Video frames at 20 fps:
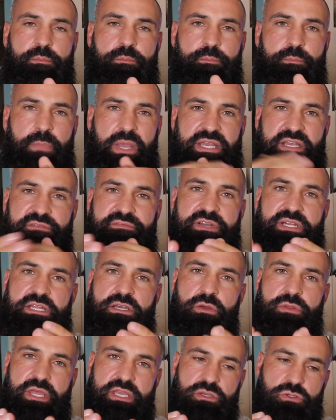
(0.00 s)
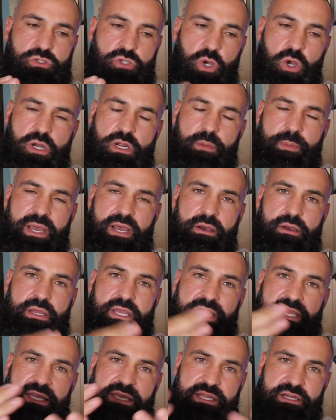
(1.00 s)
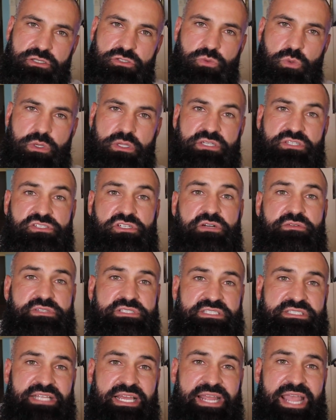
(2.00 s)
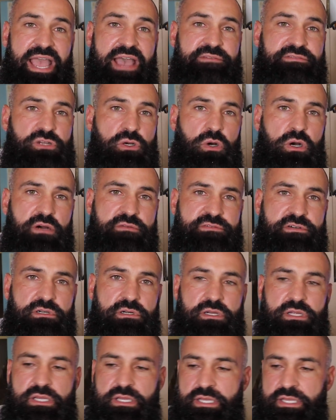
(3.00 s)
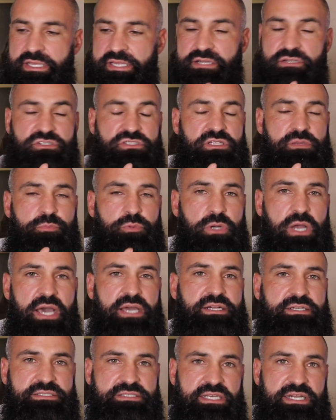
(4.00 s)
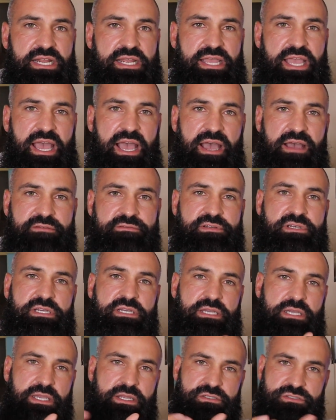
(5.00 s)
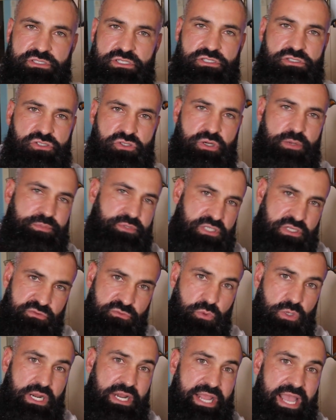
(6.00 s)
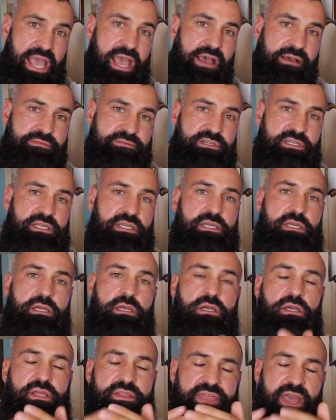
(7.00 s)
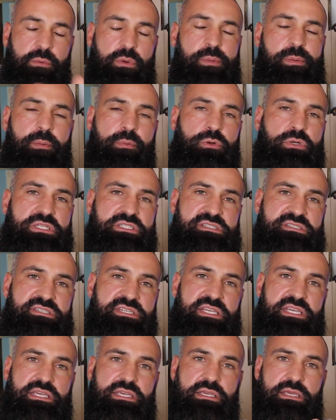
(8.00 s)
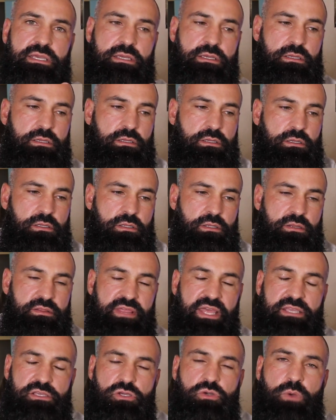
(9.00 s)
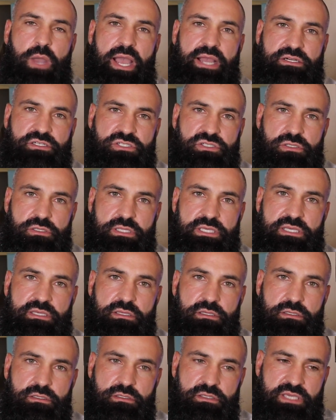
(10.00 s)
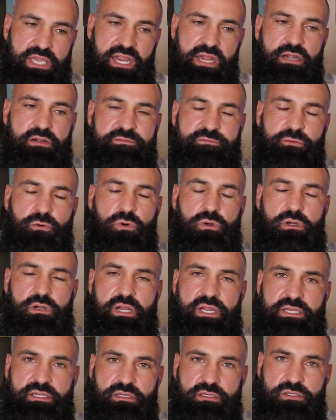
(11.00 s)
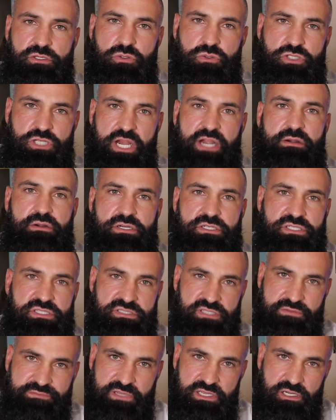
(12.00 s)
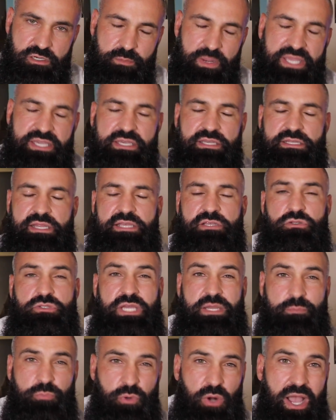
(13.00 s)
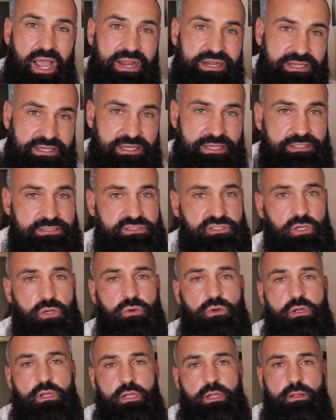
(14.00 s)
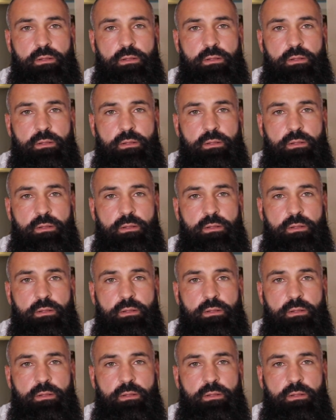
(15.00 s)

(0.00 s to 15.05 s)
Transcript: Make a video that you talk about, here's what the services I have to offer. Here's the products that I have. Here's a description of what I have. That way people can see that you actually care for and you cherish the stuff that you're making, that you take pride in it. So